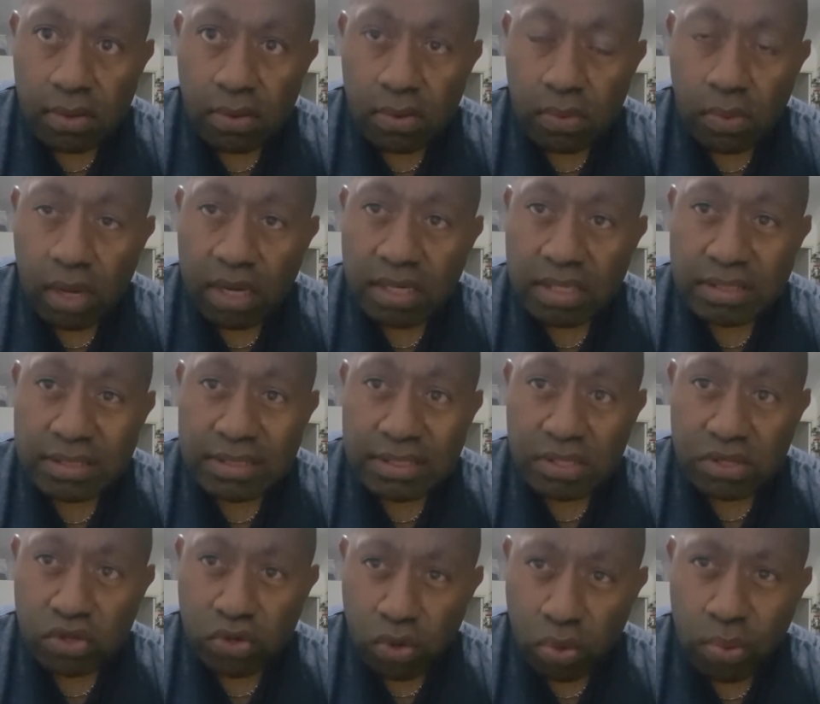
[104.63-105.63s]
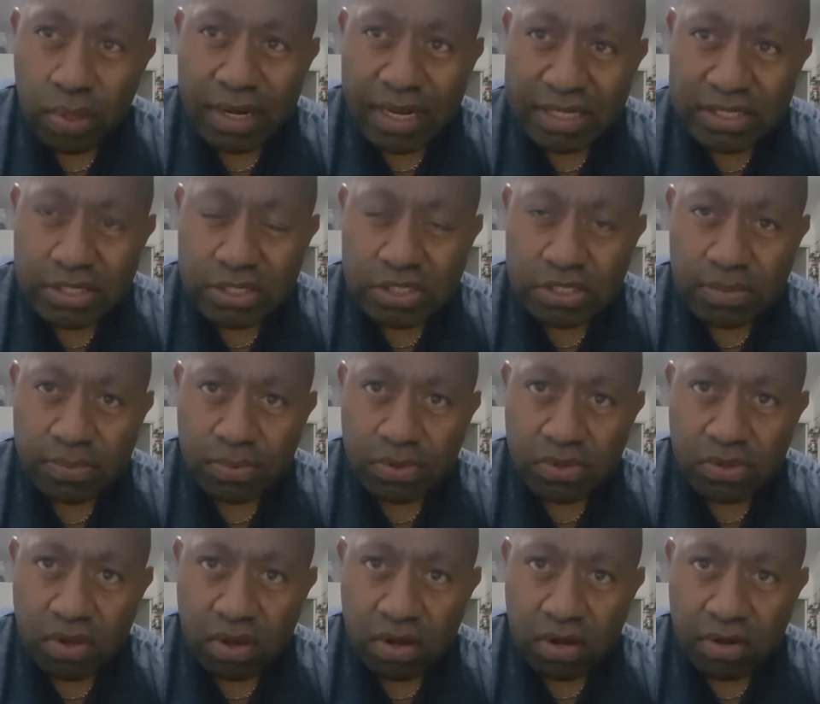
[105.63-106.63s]
what is your relationship
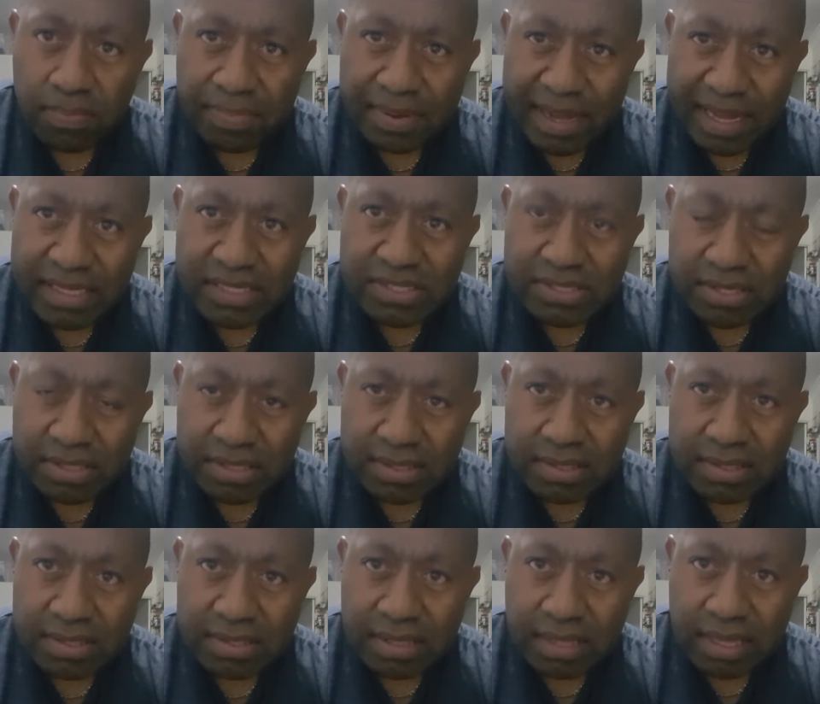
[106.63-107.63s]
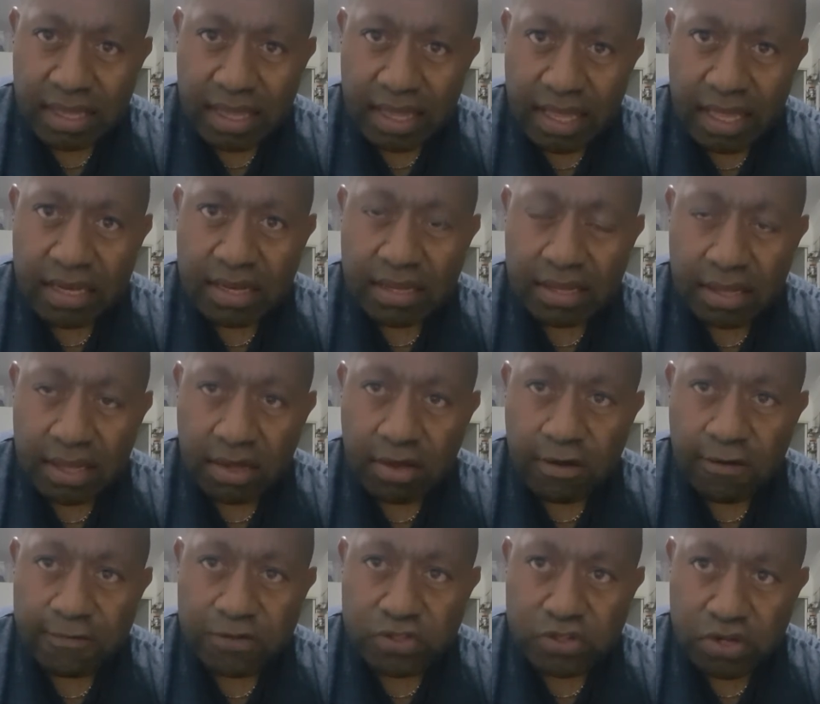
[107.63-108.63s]
with God, pastors, head
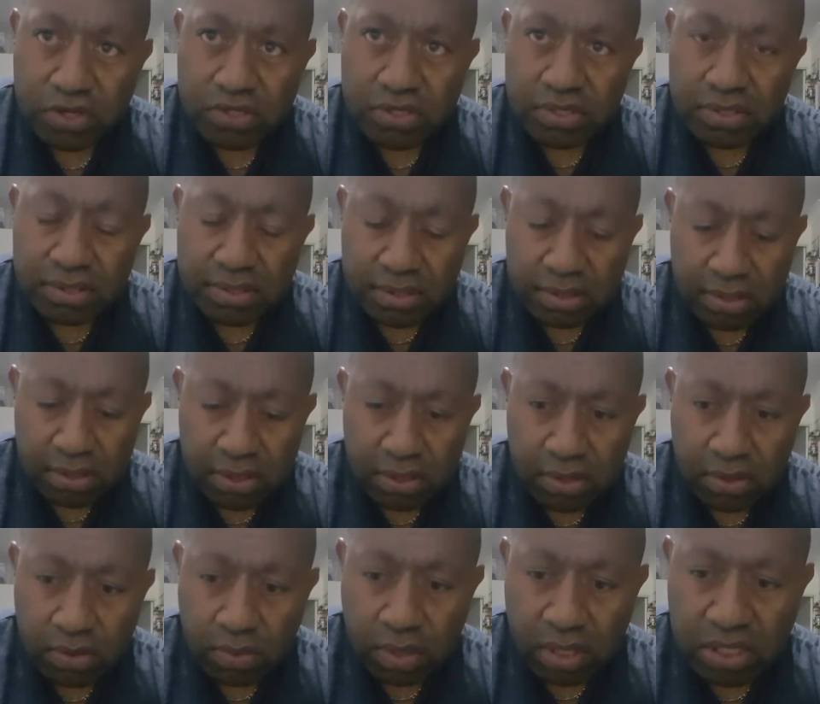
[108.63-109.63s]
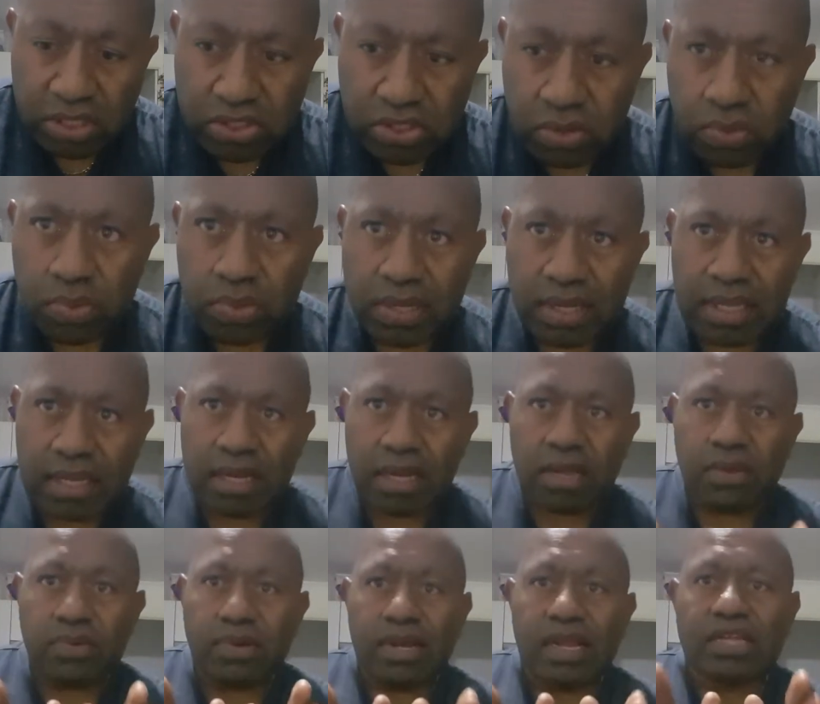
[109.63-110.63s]
of churches? What is your real
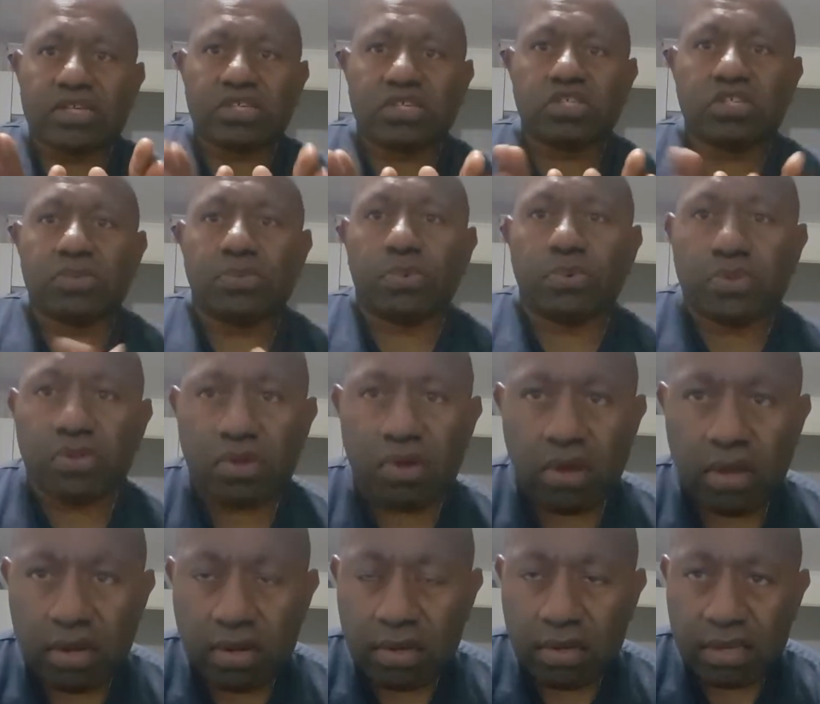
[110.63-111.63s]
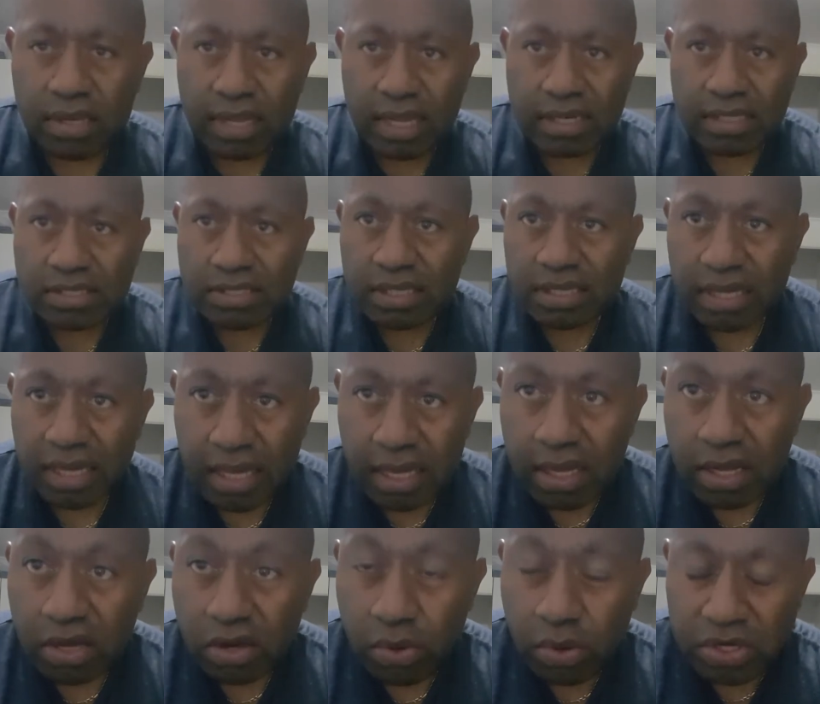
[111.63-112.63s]
relationship with God? That is the
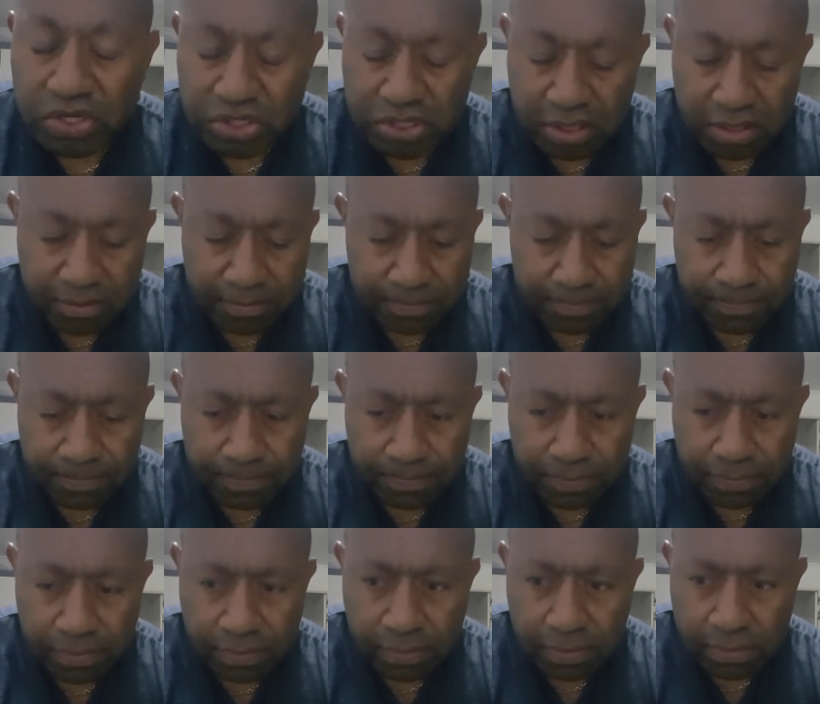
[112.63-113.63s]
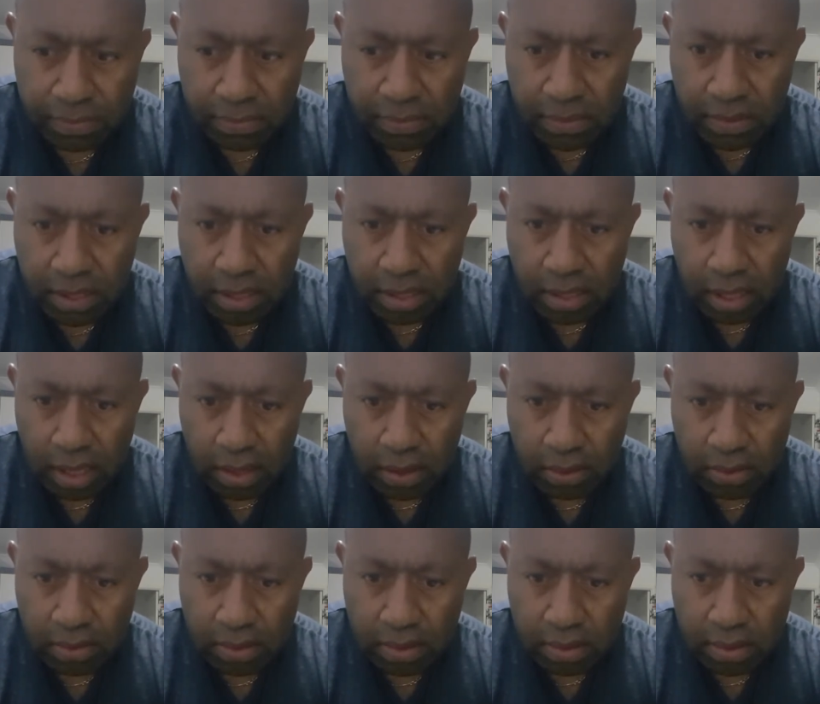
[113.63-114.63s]
question.
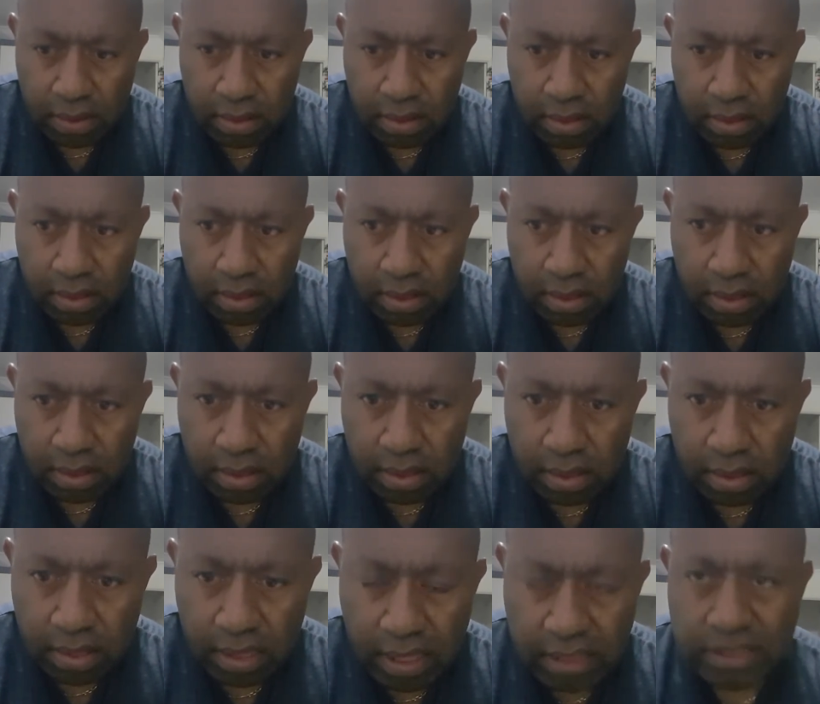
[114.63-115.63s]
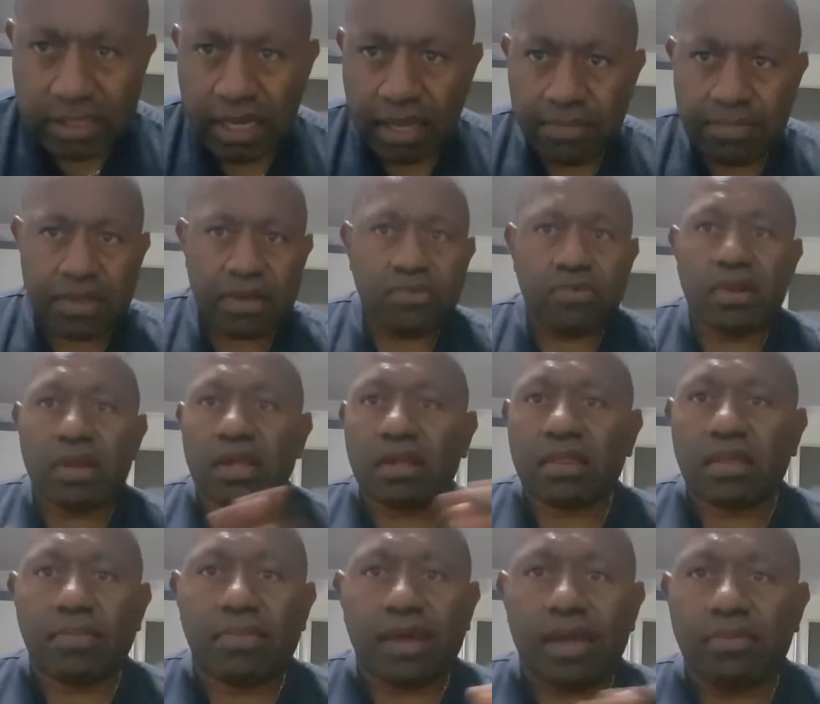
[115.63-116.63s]
Now, as I've been reading
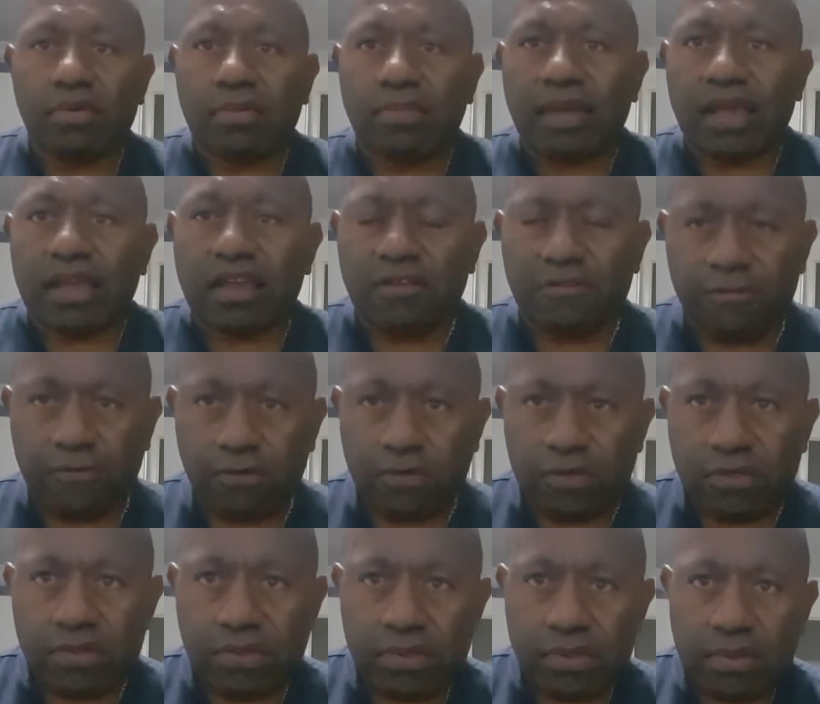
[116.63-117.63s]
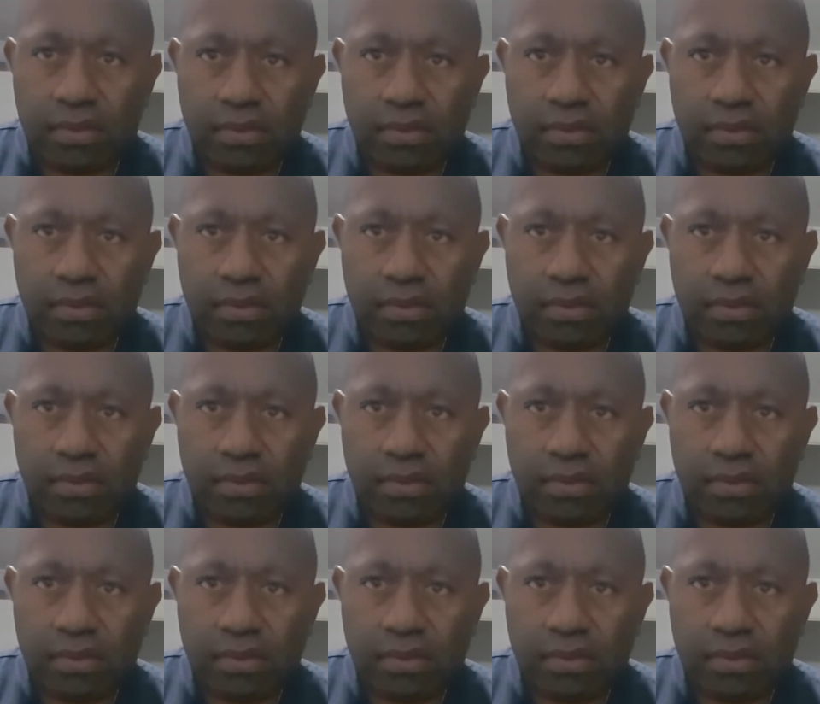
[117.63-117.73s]
the Bible back and forth